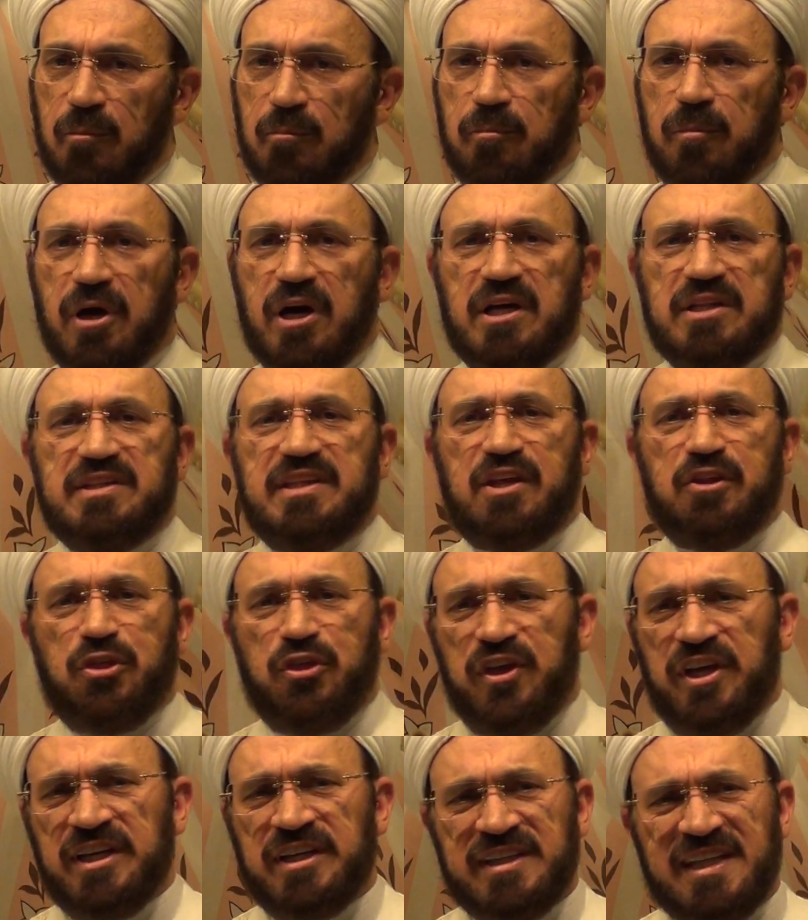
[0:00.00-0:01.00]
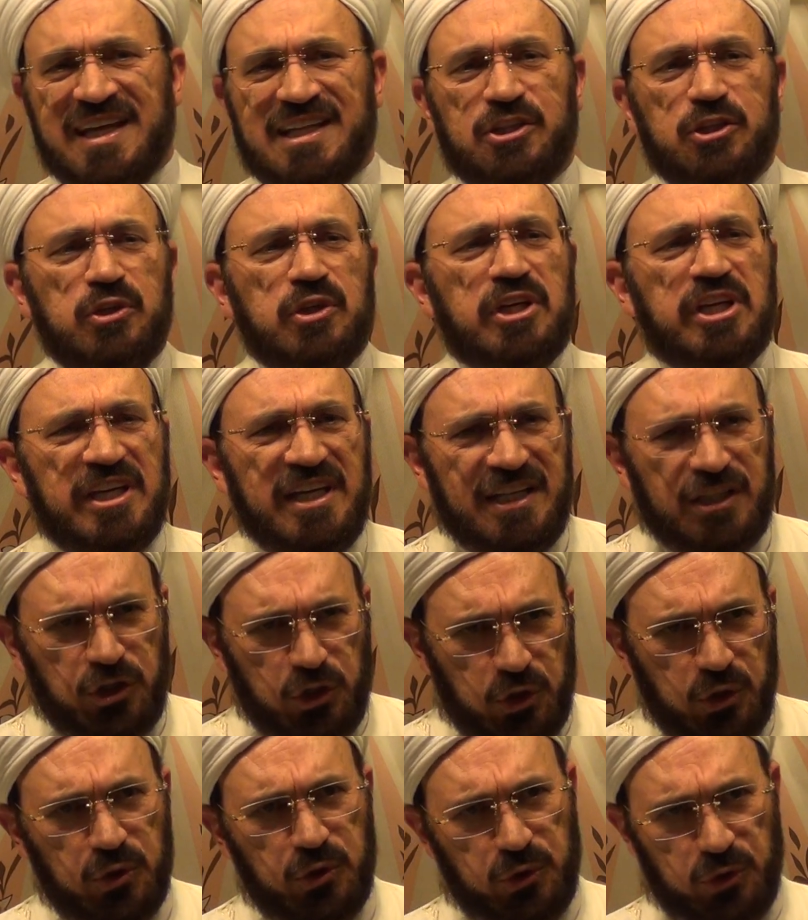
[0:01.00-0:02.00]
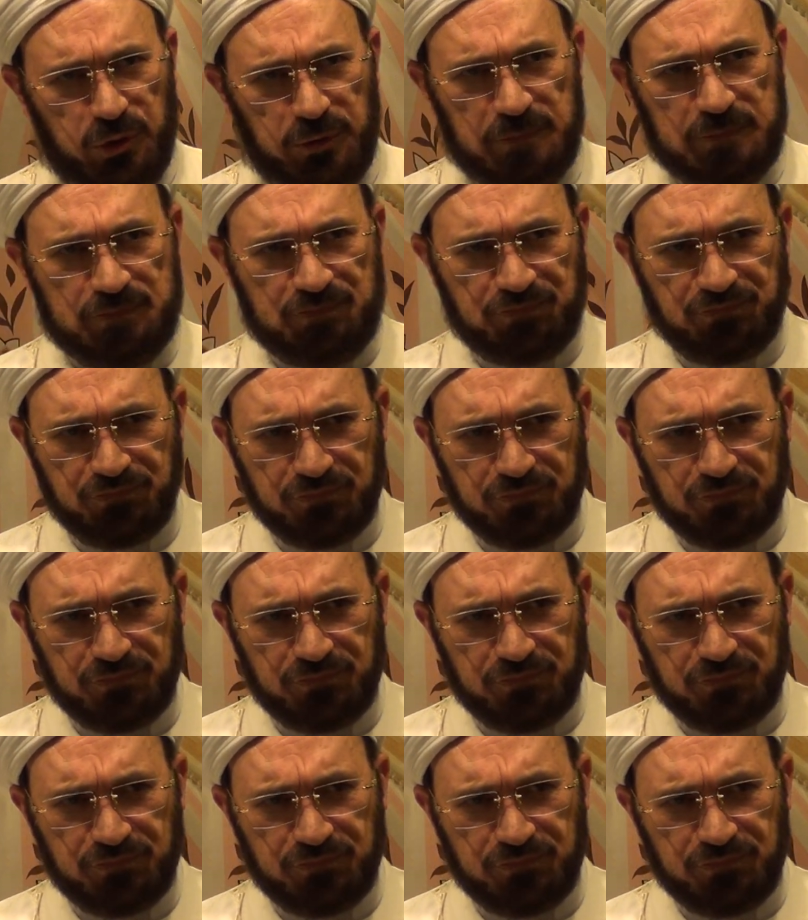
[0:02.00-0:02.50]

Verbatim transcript: But the thing that you can do,